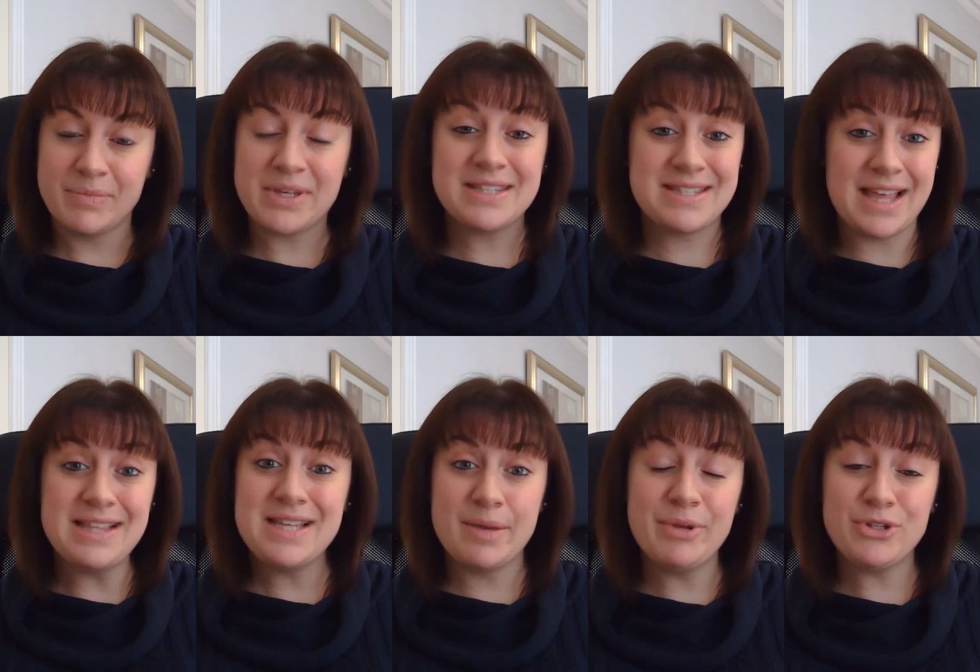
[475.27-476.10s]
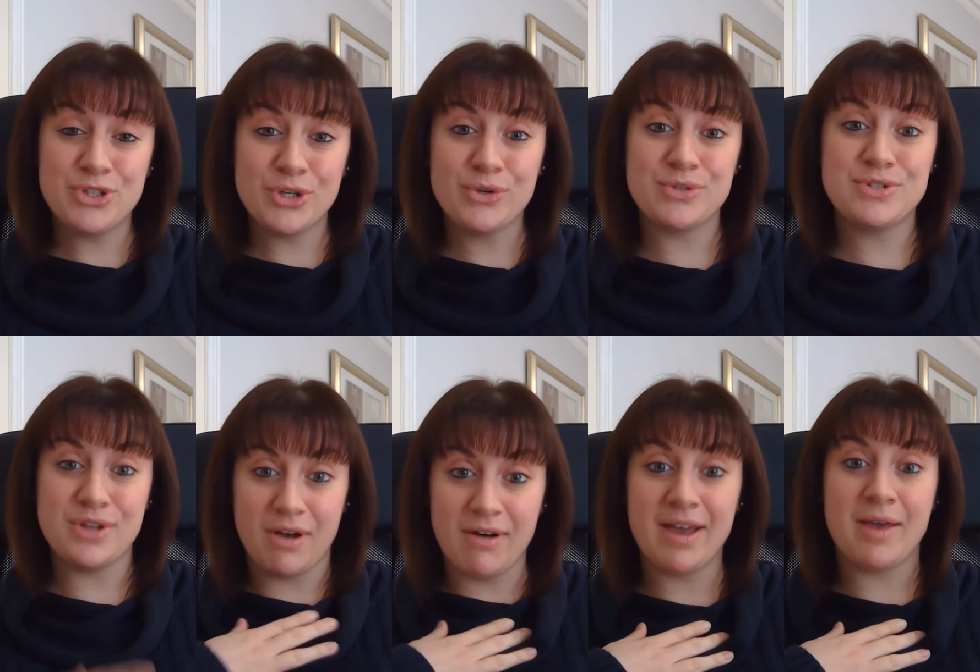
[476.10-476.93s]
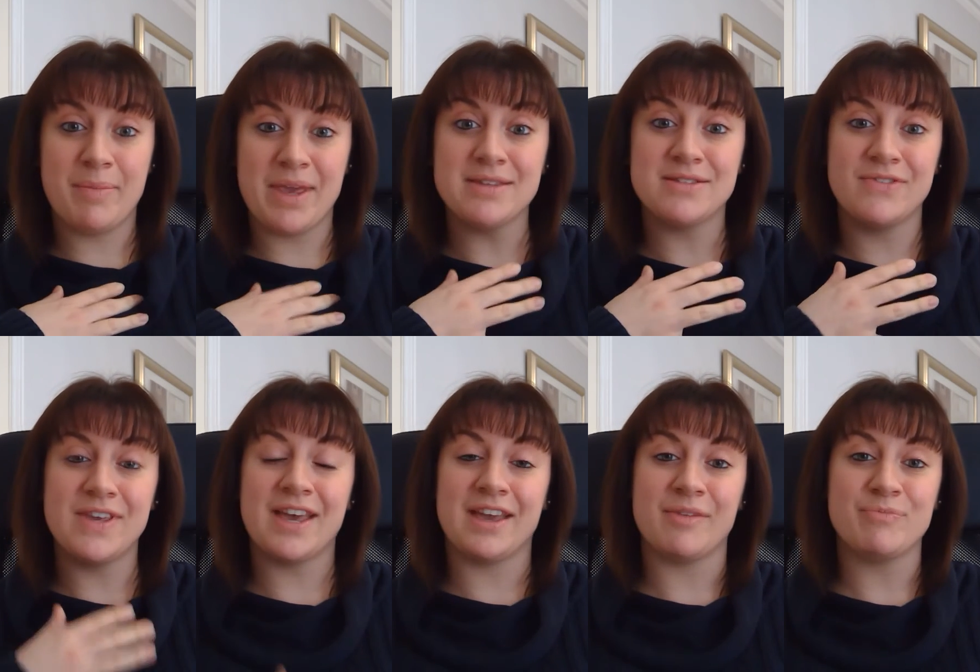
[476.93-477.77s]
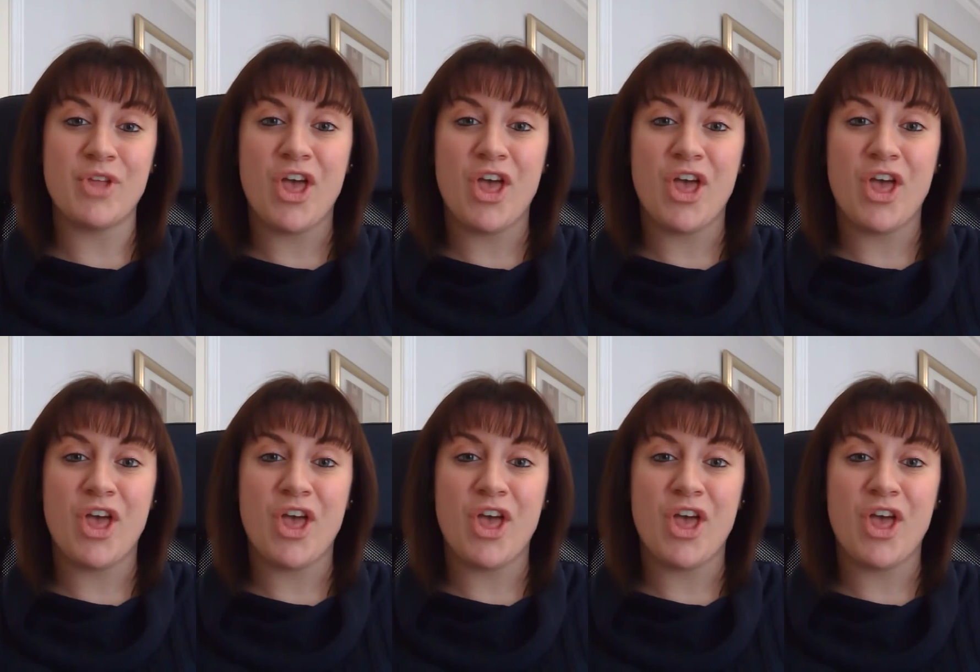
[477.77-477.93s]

Because that's how much it costs to hire me as a VA.